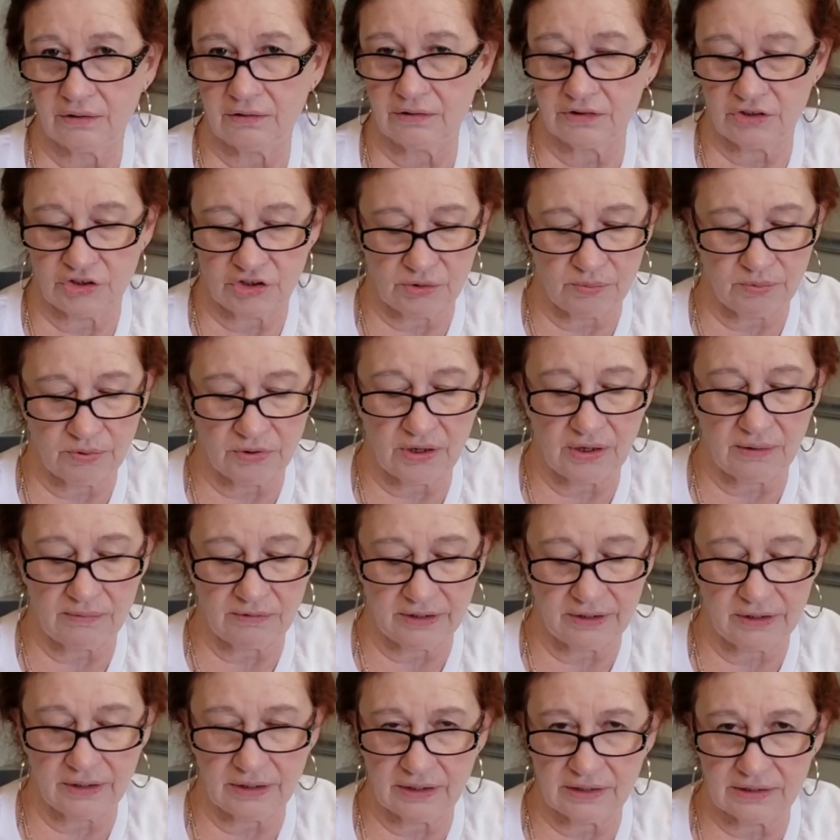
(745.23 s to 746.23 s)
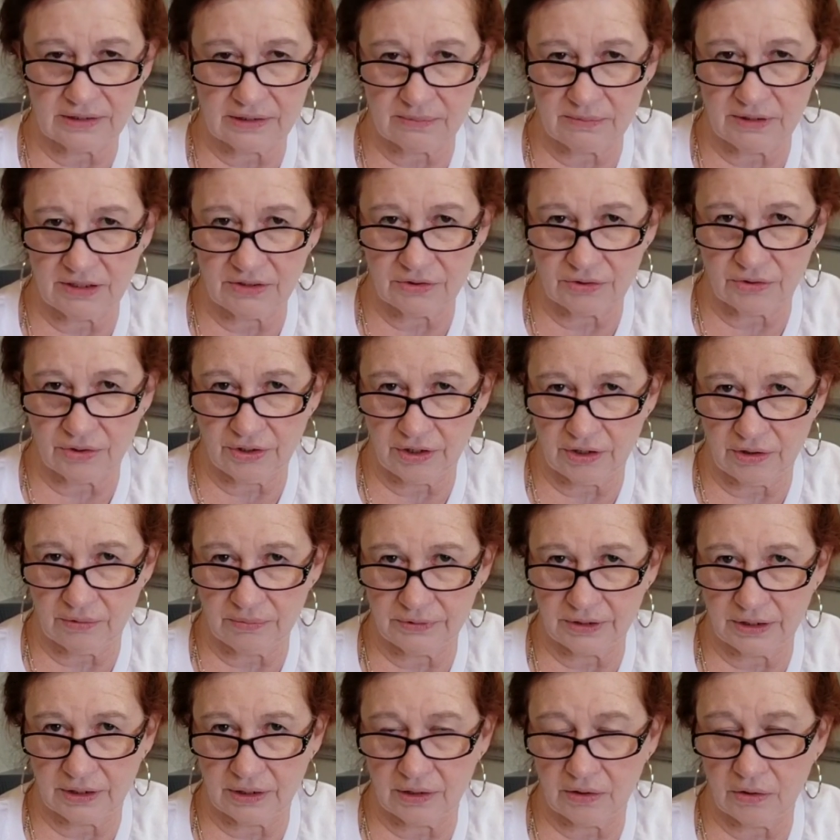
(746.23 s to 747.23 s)
She probably needs mental help
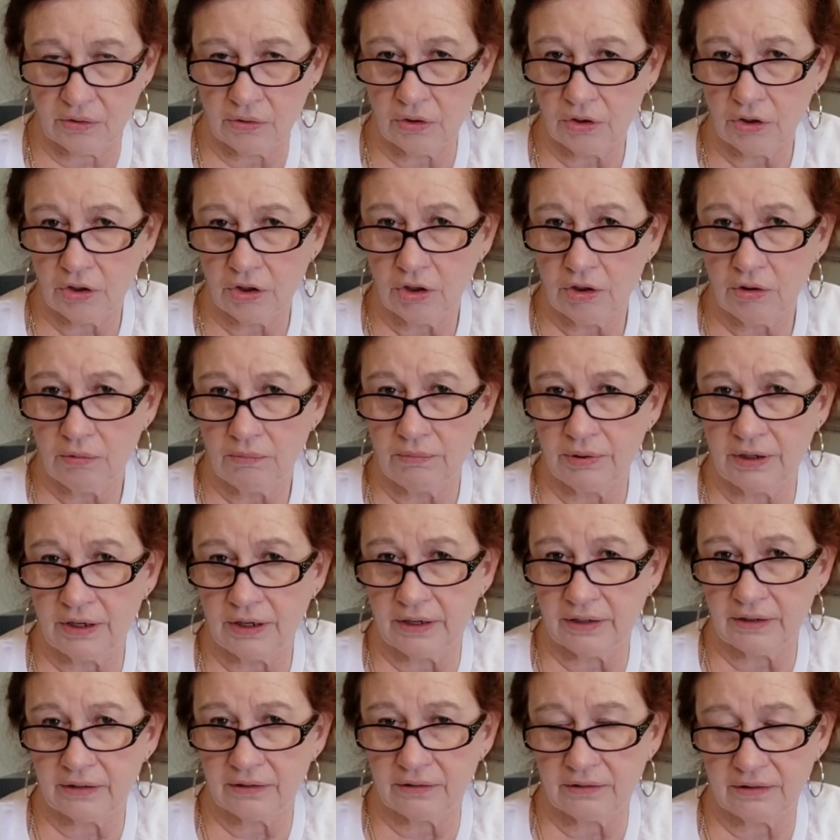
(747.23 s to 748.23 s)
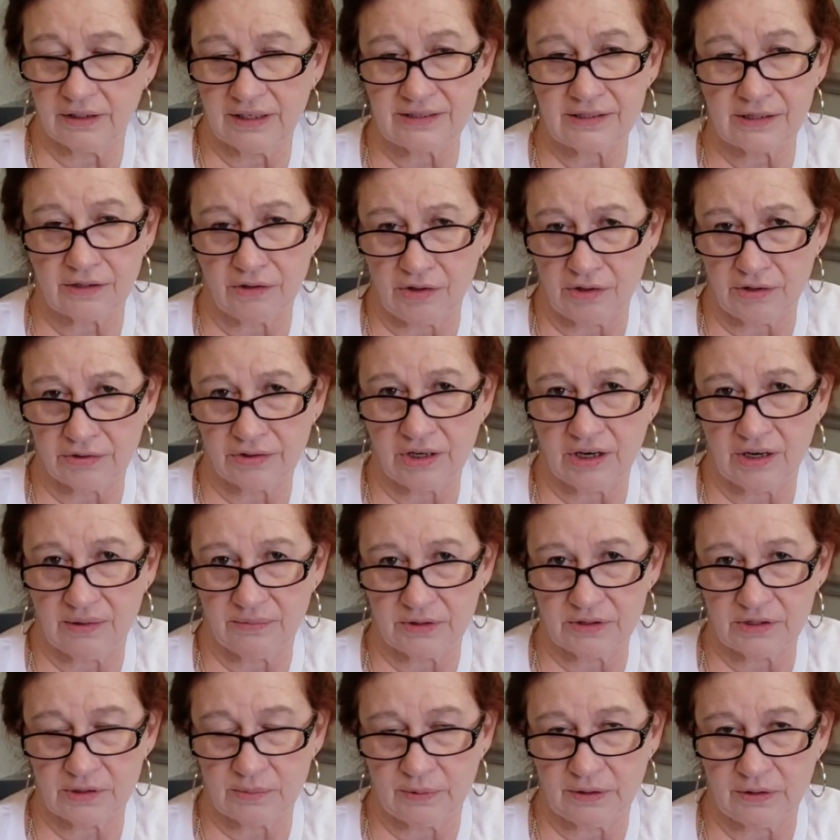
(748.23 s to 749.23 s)
now, but that's a long time
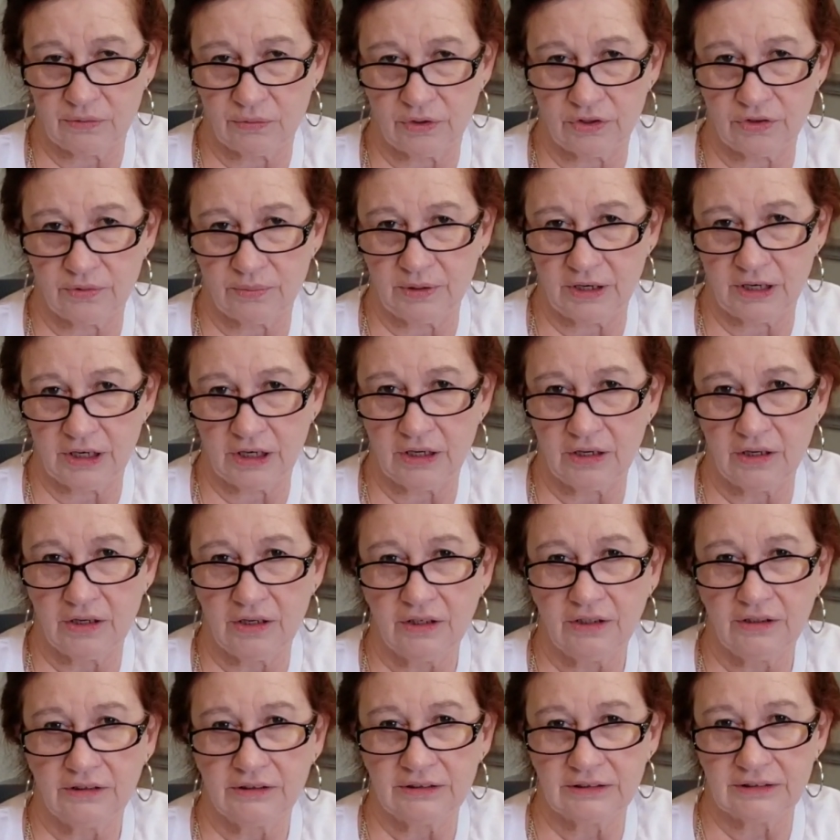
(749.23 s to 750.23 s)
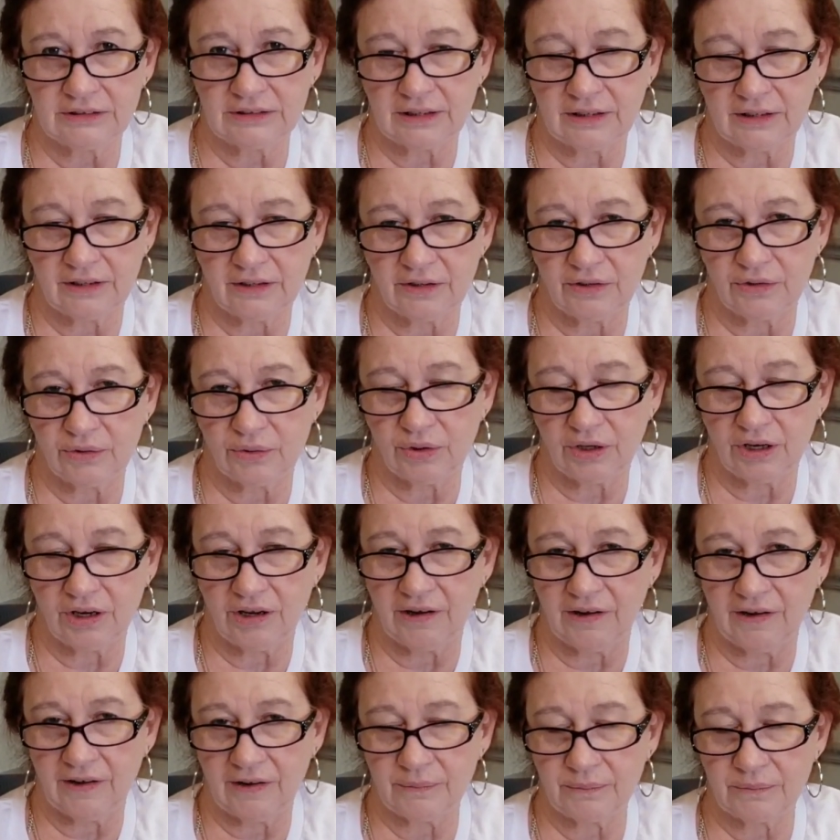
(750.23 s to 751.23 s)
to spend with me. So
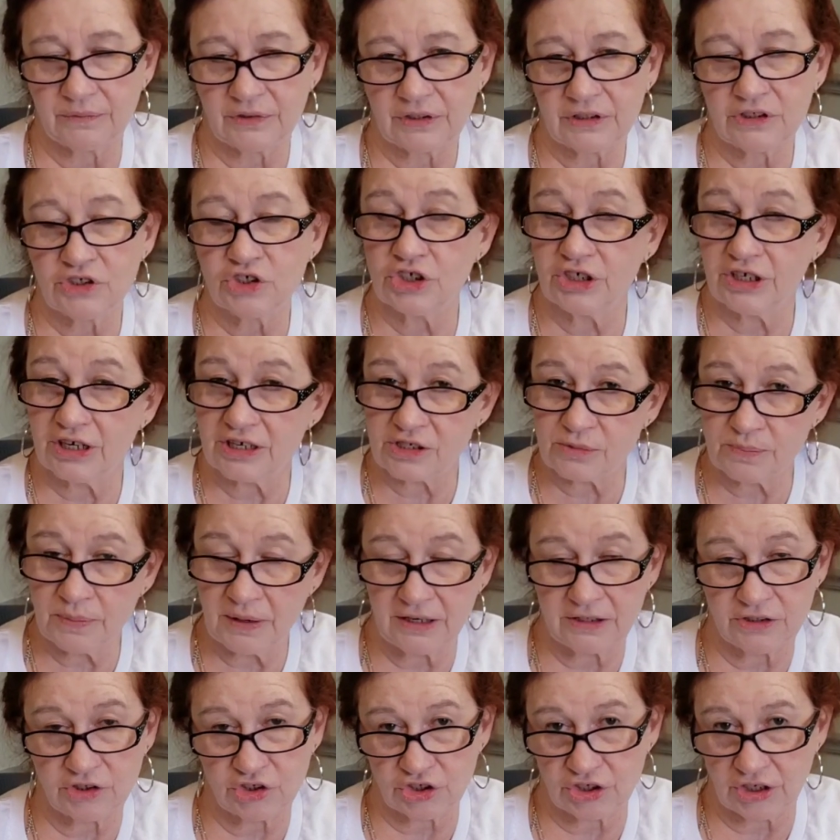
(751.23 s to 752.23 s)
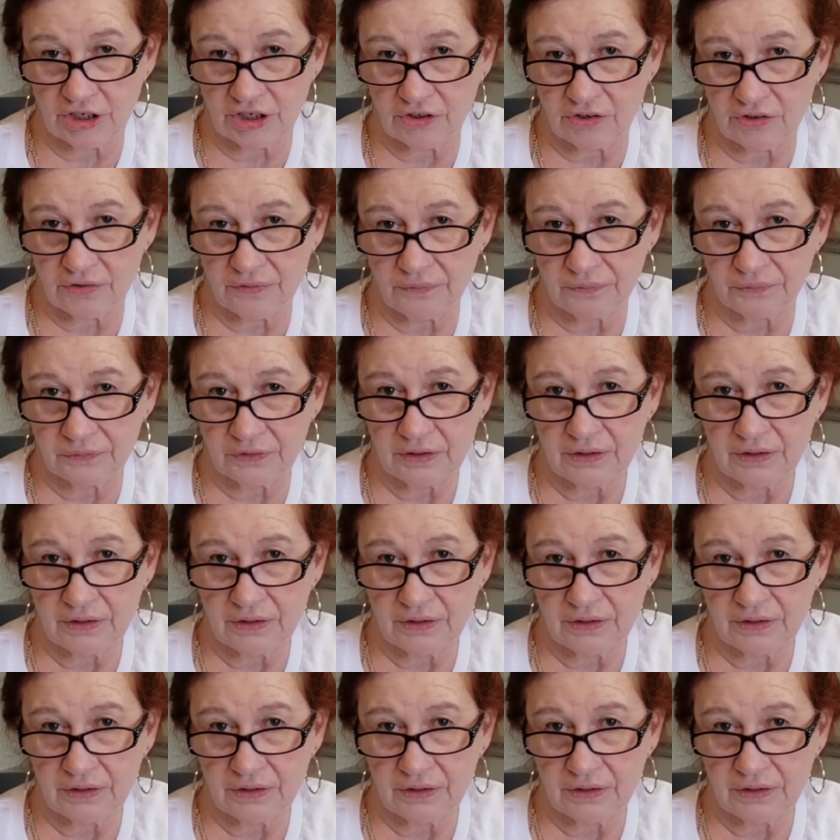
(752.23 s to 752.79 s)
she does punch needle.